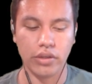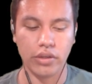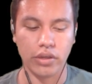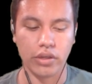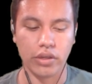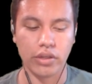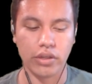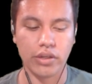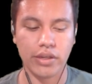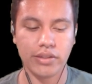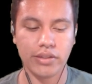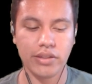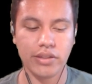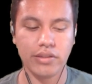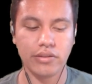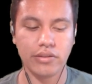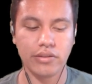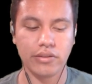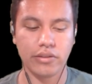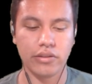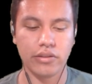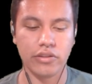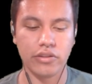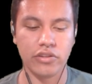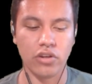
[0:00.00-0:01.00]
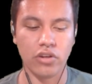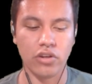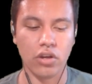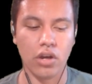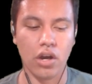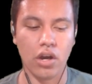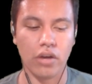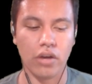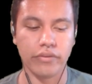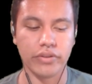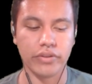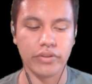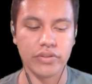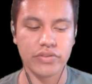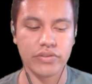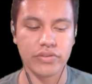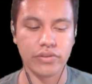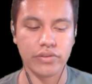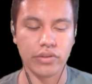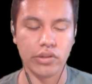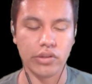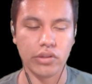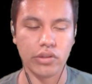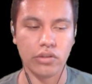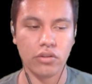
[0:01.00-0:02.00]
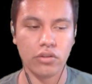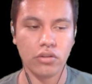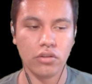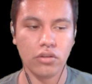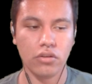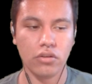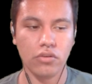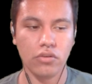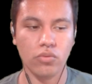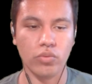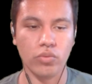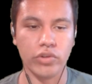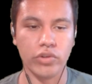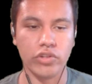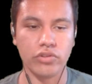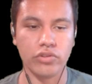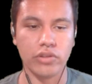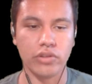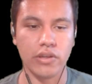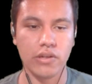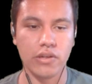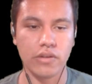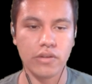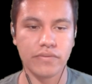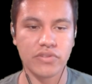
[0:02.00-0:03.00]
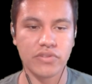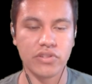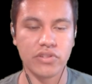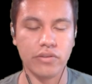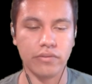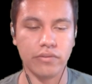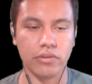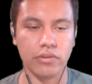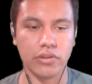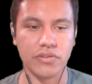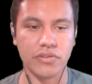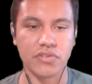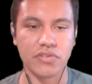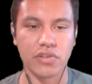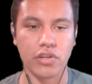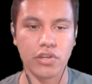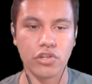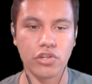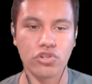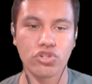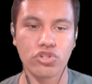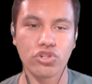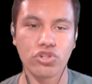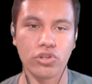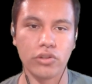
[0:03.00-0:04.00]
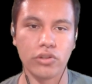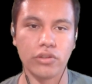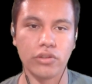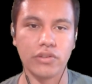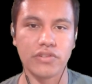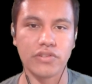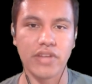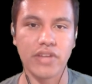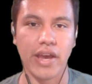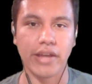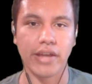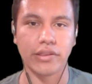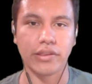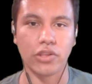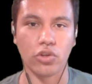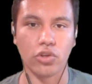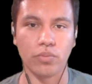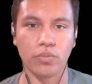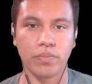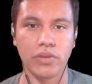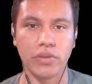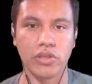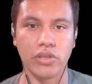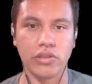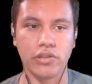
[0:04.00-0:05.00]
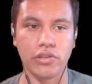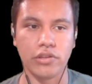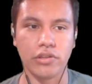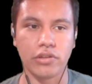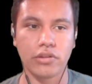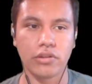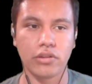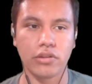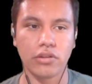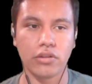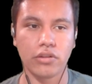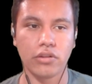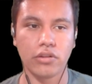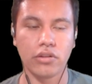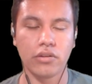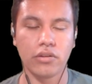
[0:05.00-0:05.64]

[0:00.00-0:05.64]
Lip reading: And I think, you know, obviously, when you think of civilizations at their peak,